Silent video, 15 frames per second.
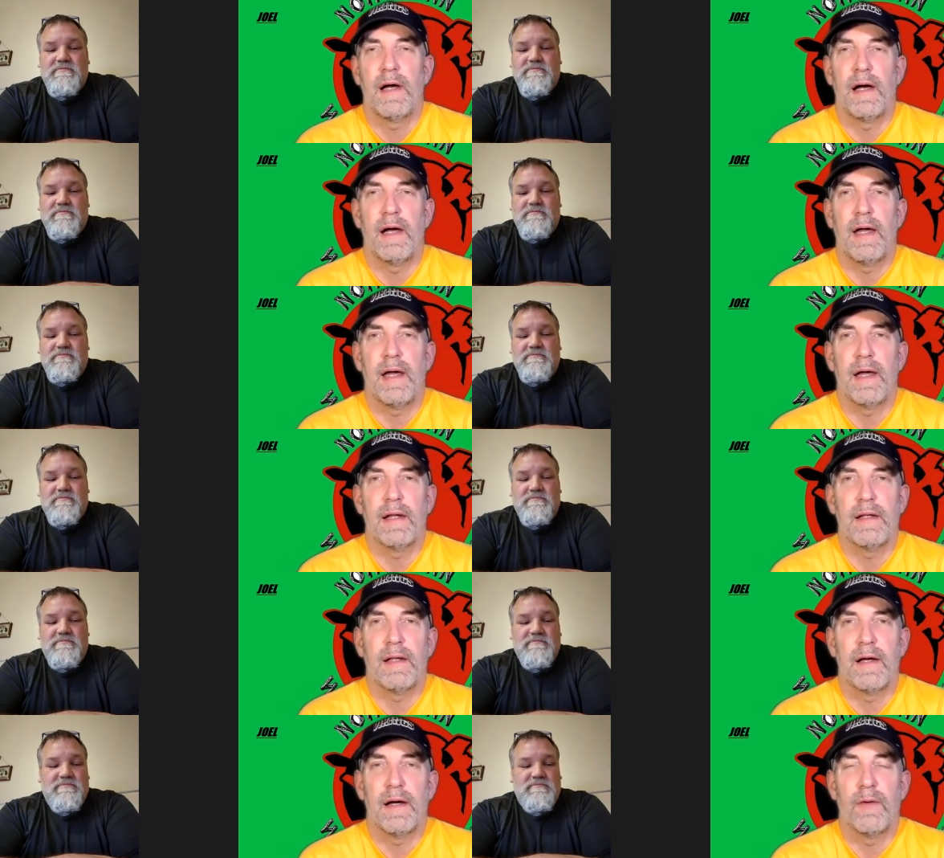
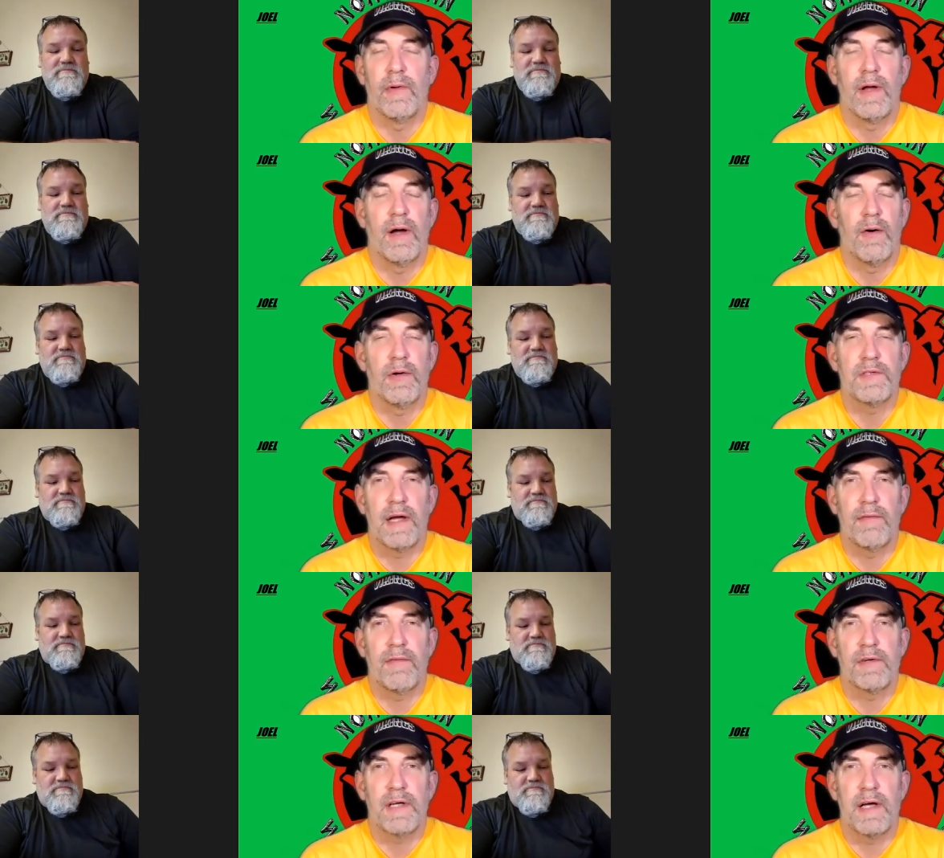Speaker 1: And uh, we always
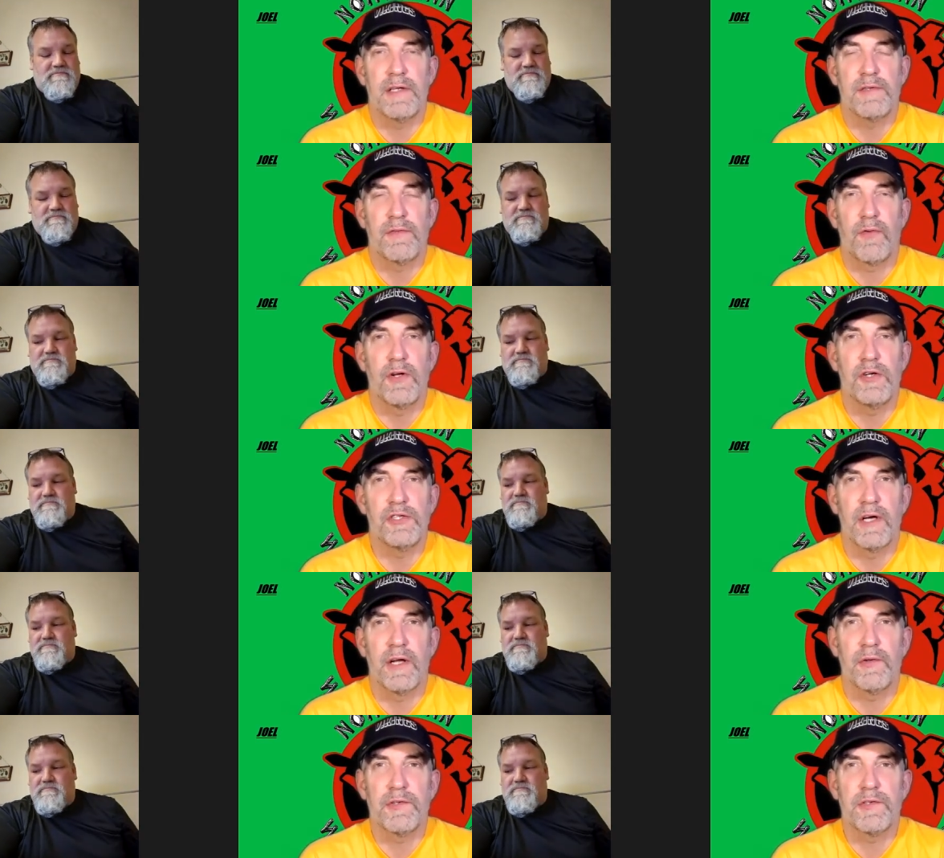advertise free
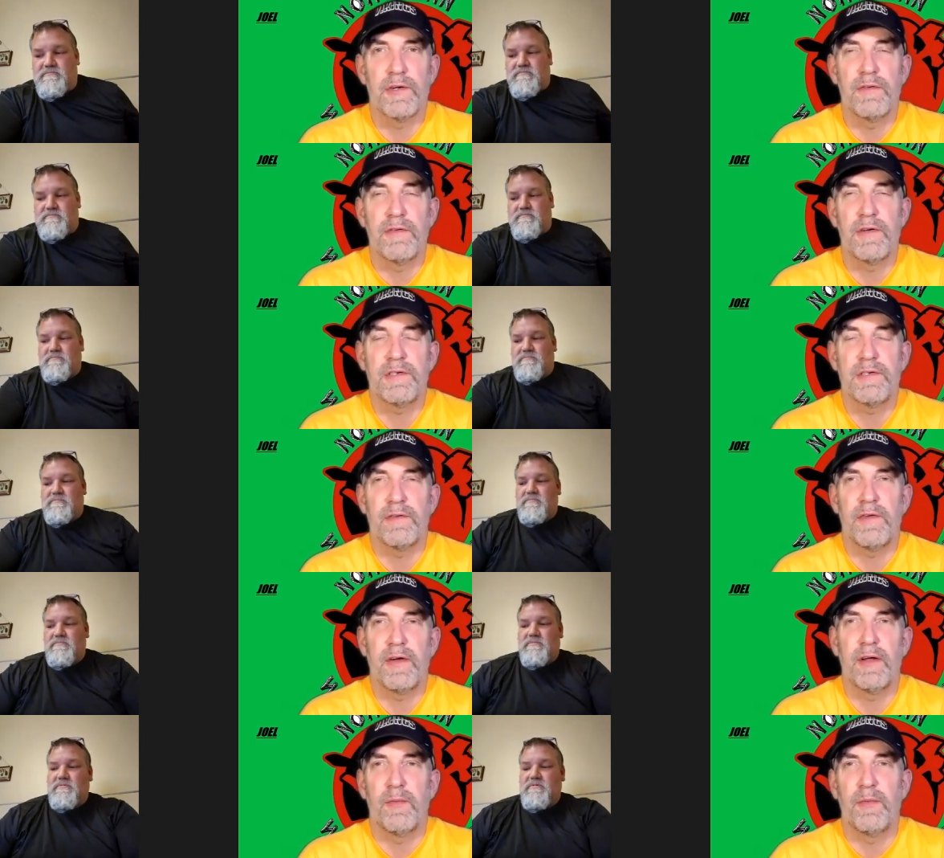shuttle service
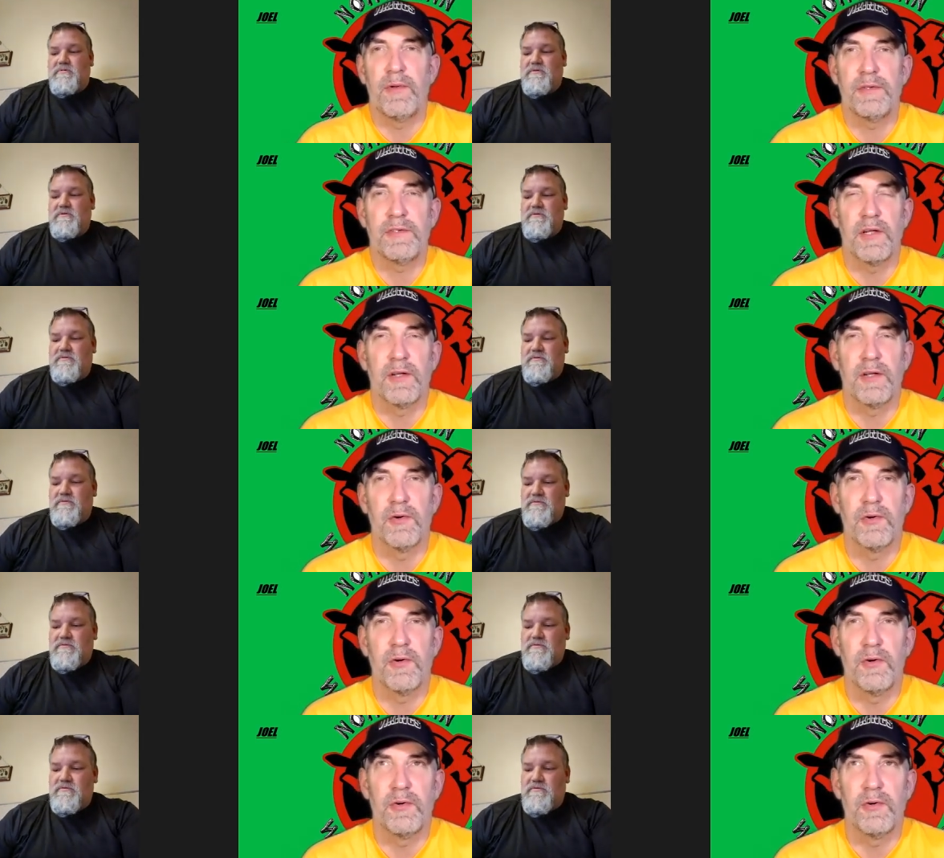available to the
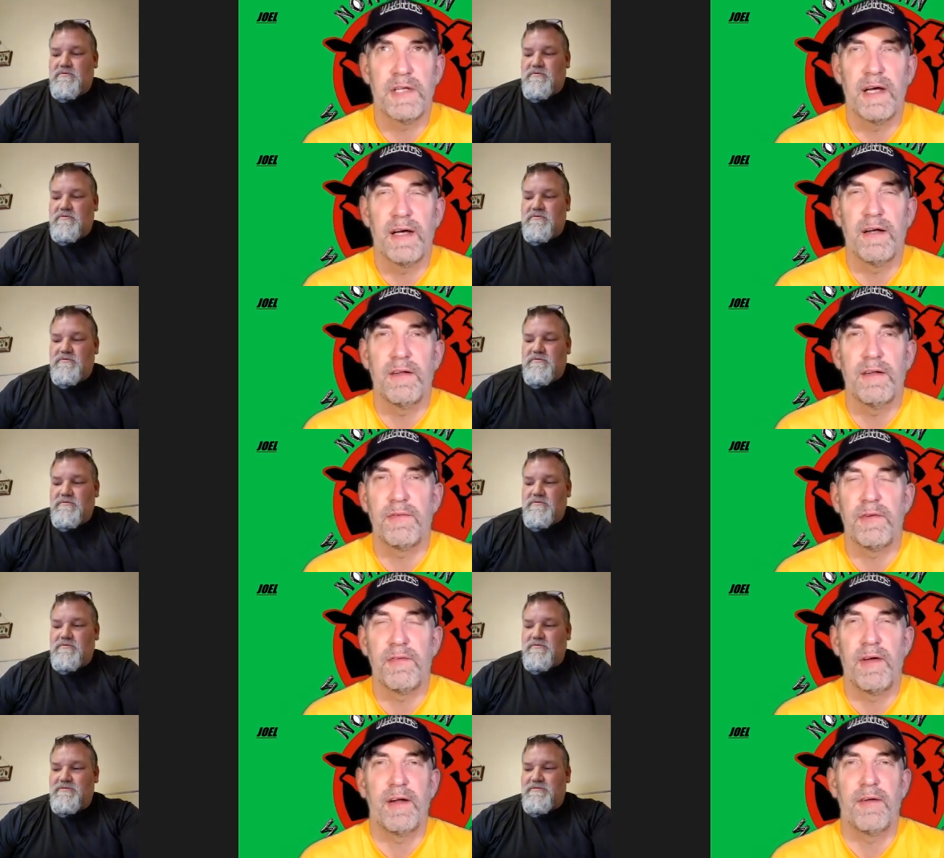local hotel if
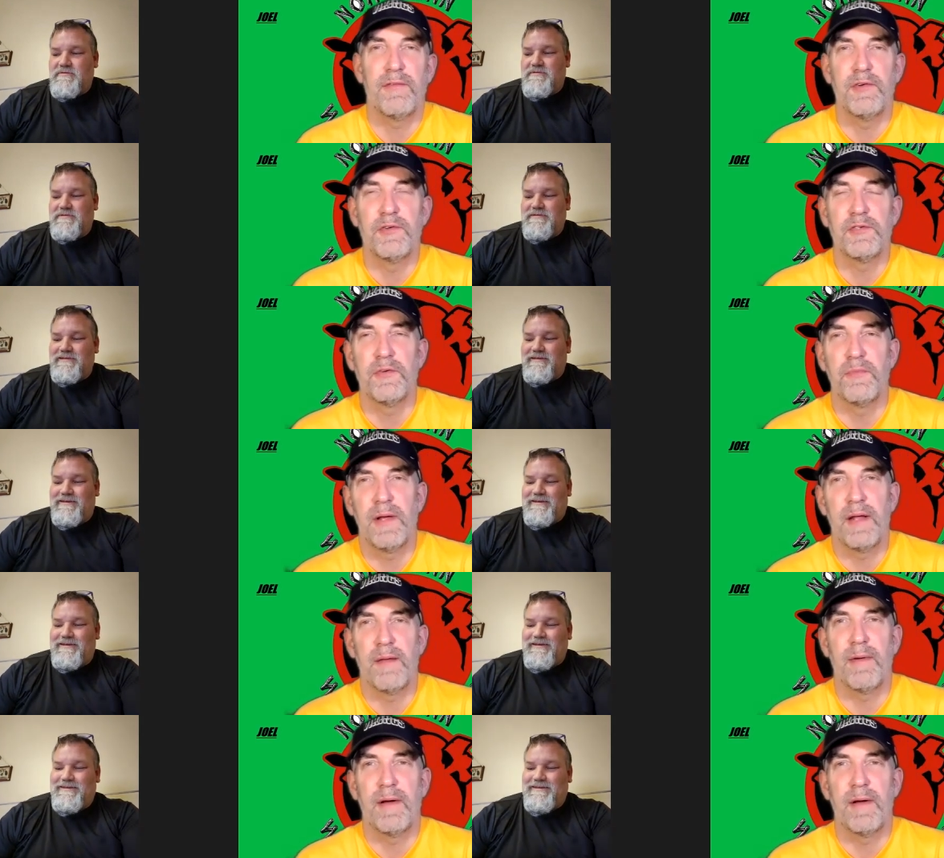you've had a few too many